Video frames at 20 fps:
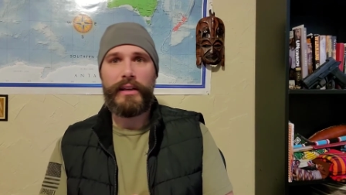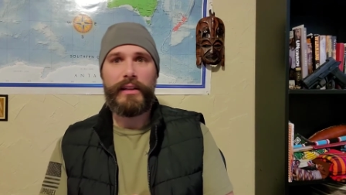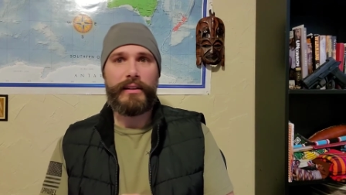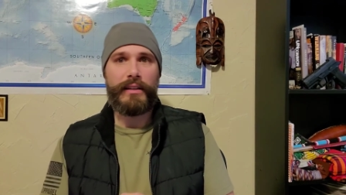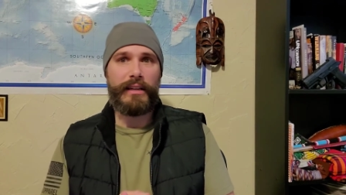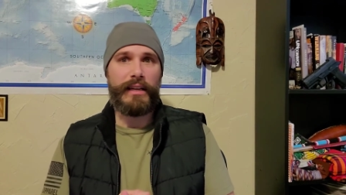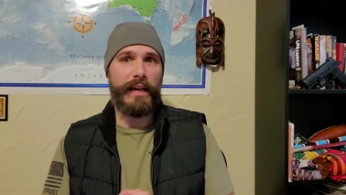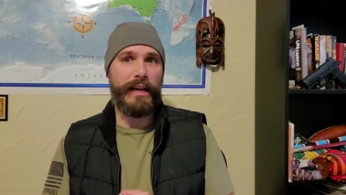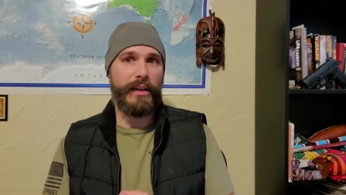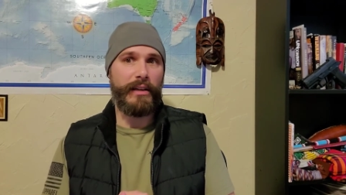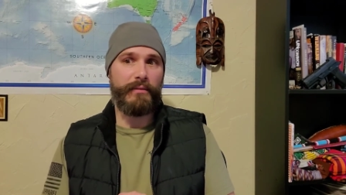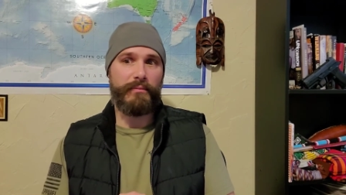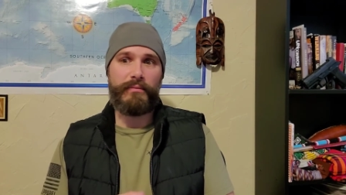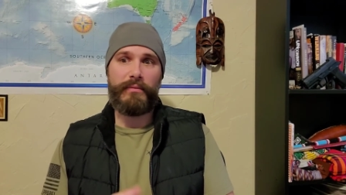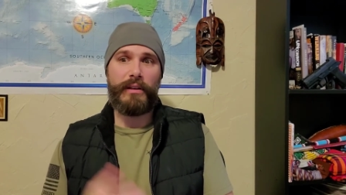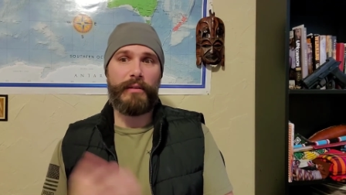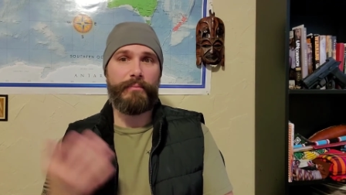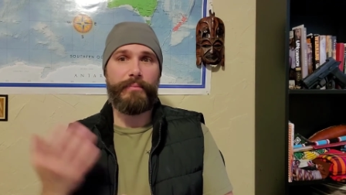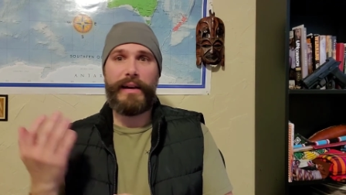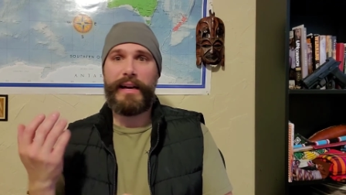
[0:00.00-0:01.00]
The guy,
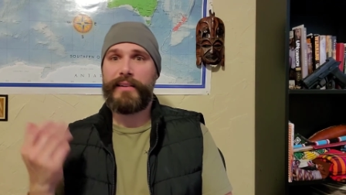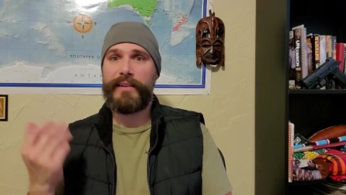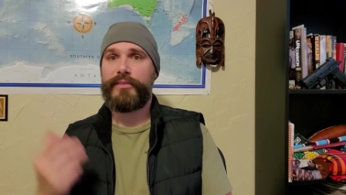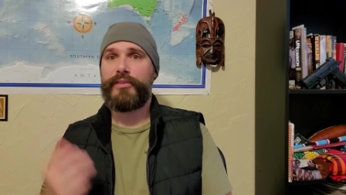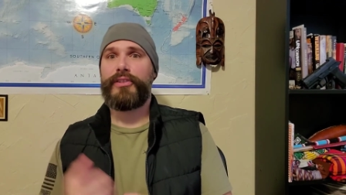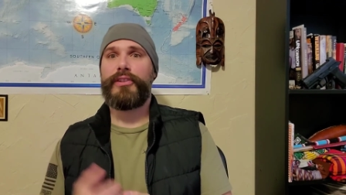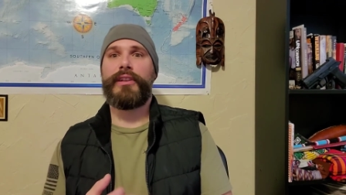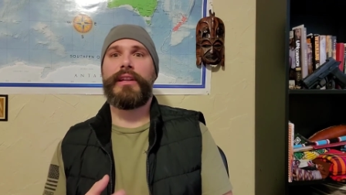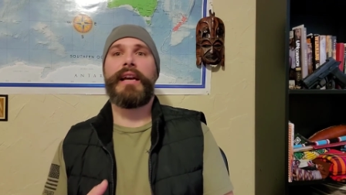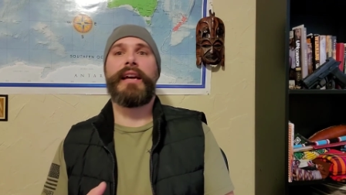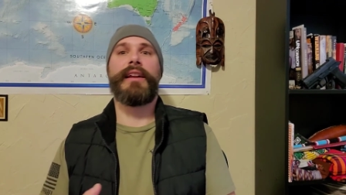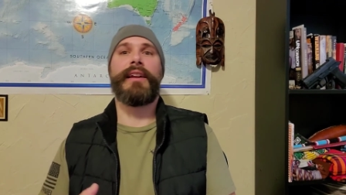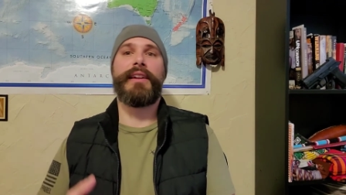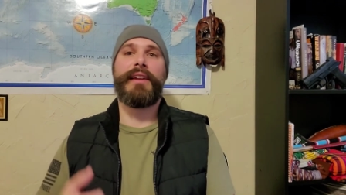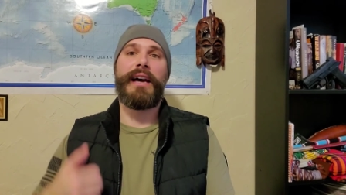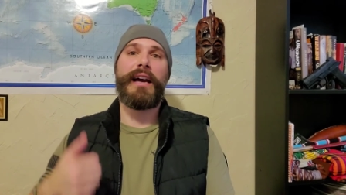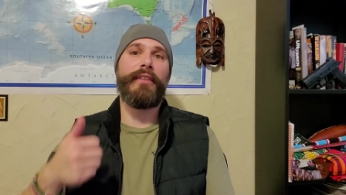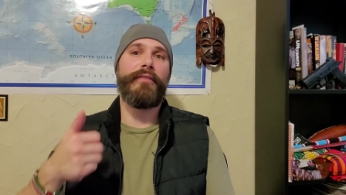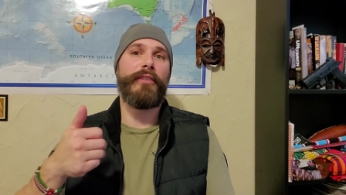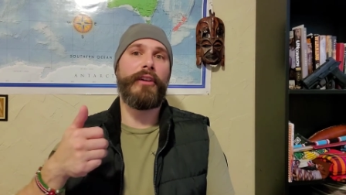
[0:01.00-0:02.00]
the pastor could have had a
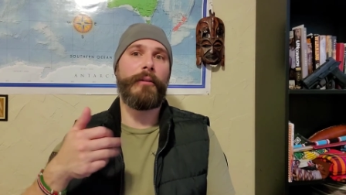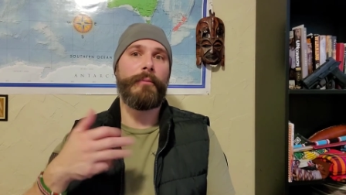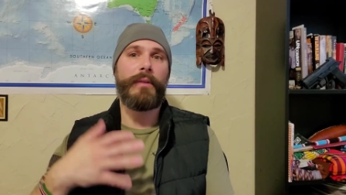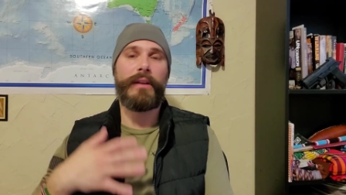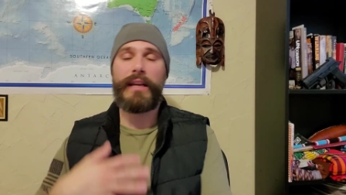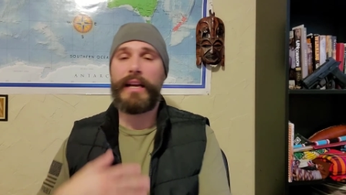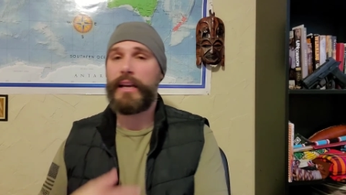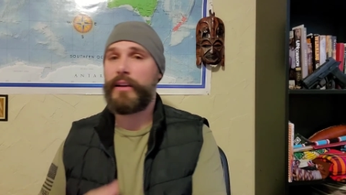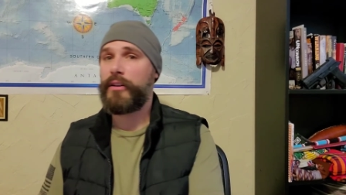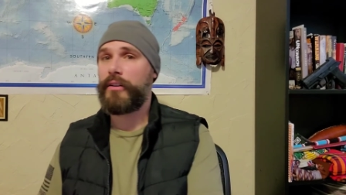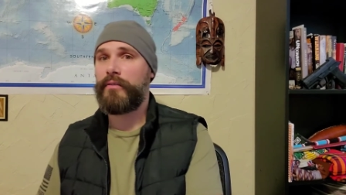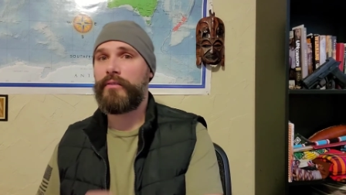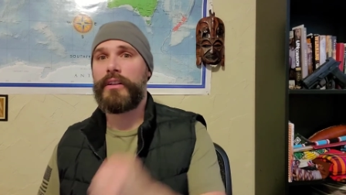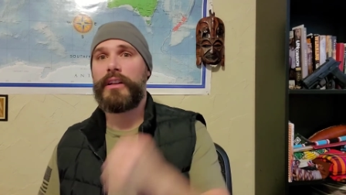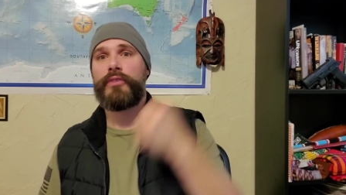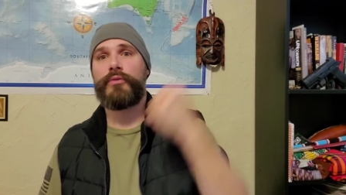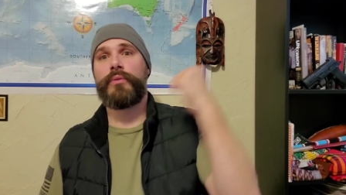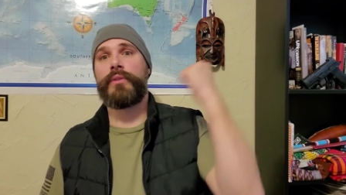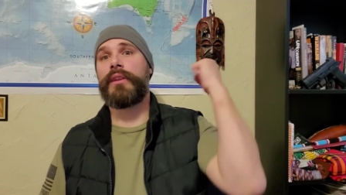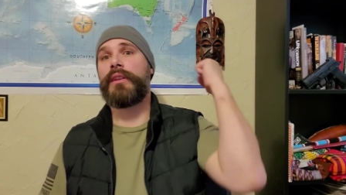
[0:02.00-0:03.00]
knife on him. The guy could have
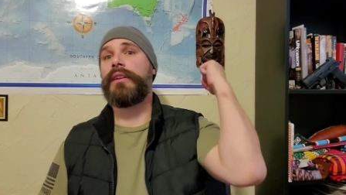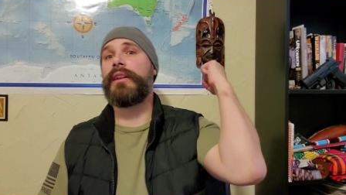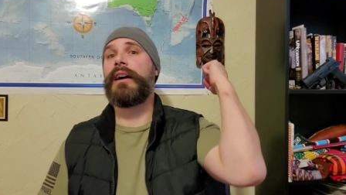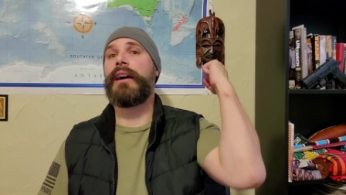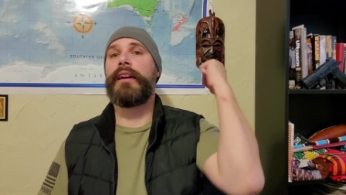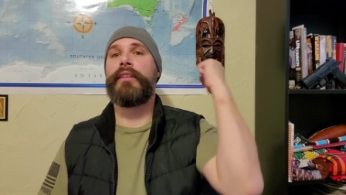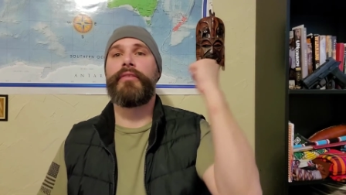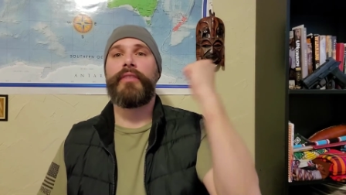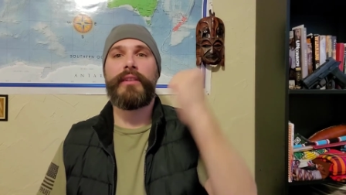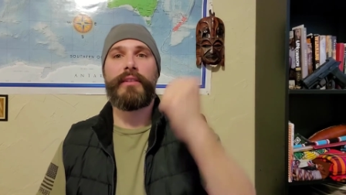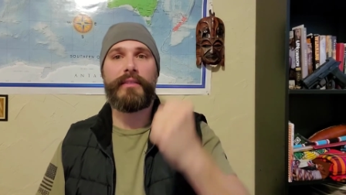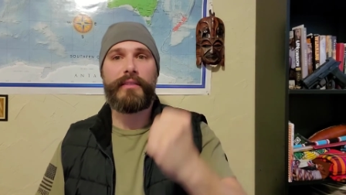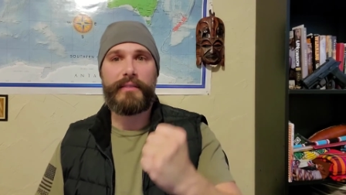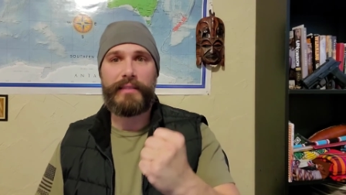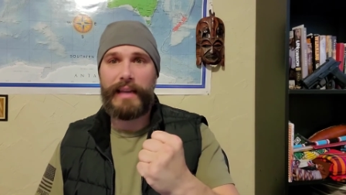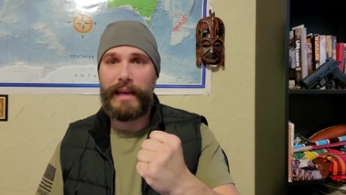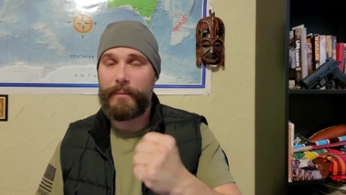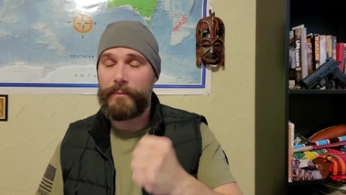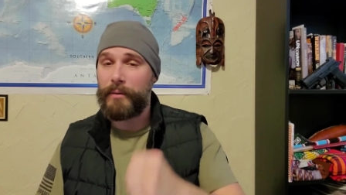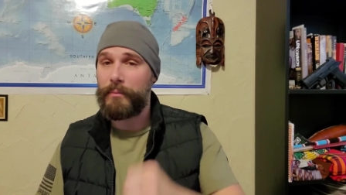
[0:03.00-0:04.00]
lunched with a knife and
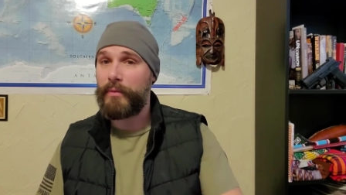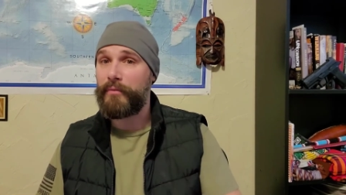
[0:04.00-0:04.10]
stabbed him.